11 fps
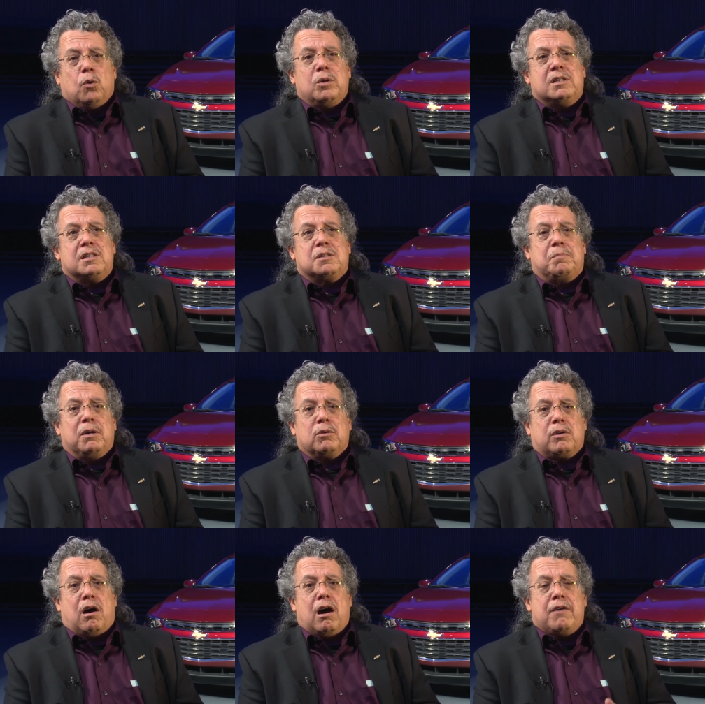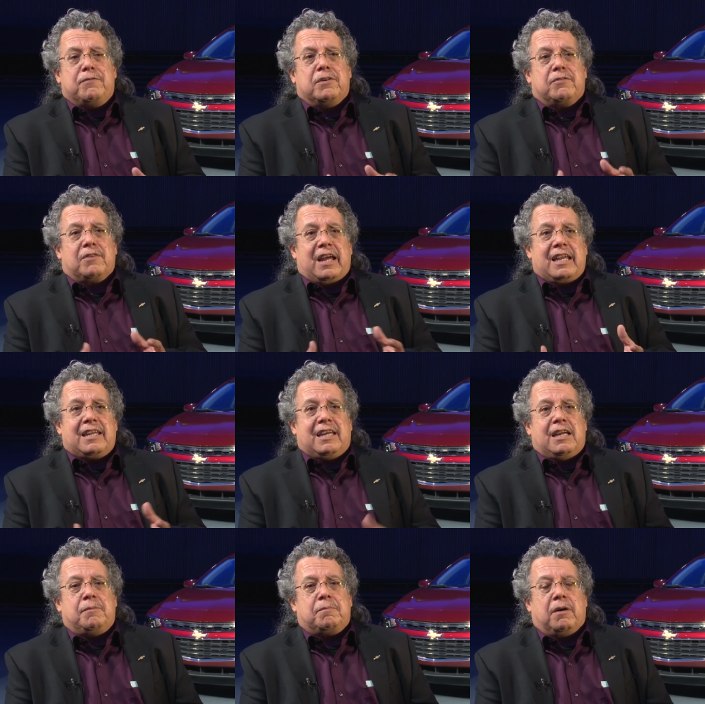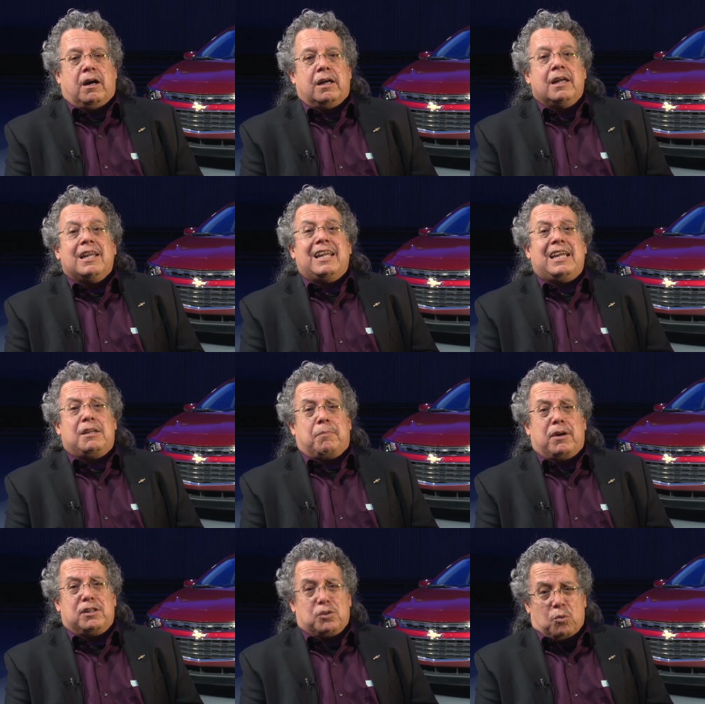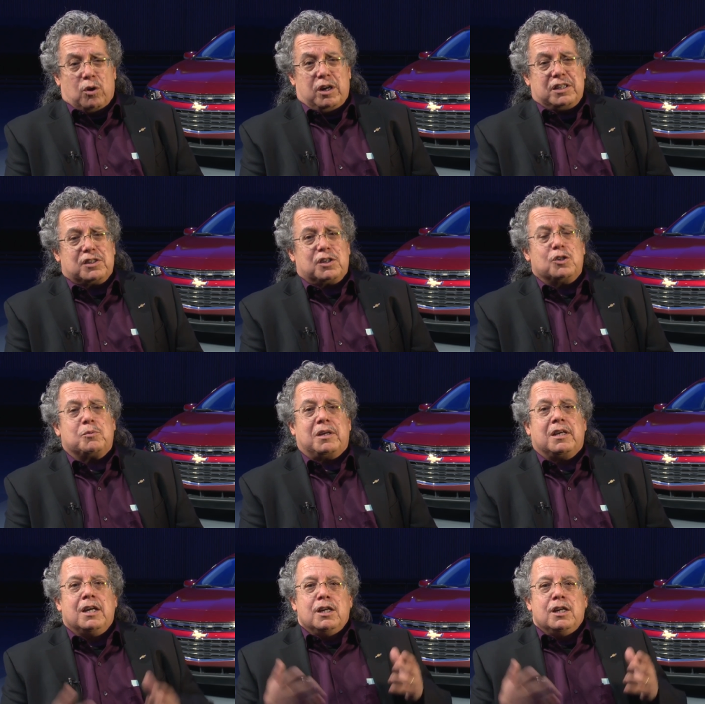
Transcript: which is built off of Lane Keep, uh, Lane Departure Warning, excuse me.